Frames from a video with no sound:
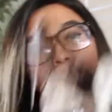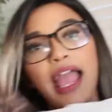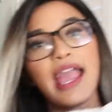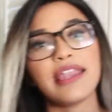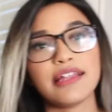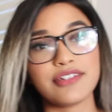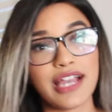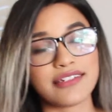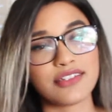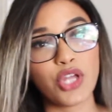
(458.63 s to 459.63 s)
And as you
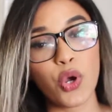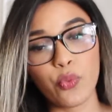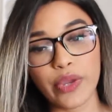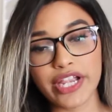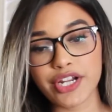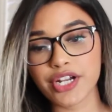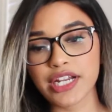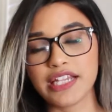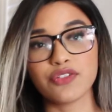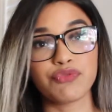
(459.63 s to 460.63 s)
guys know, wicker
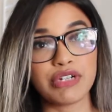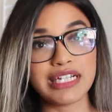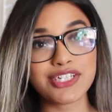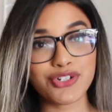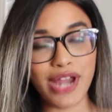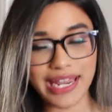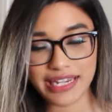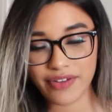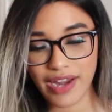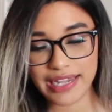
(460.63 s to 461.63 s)
is really
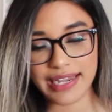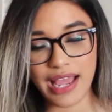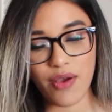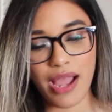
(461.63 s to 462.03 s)
trendy right now.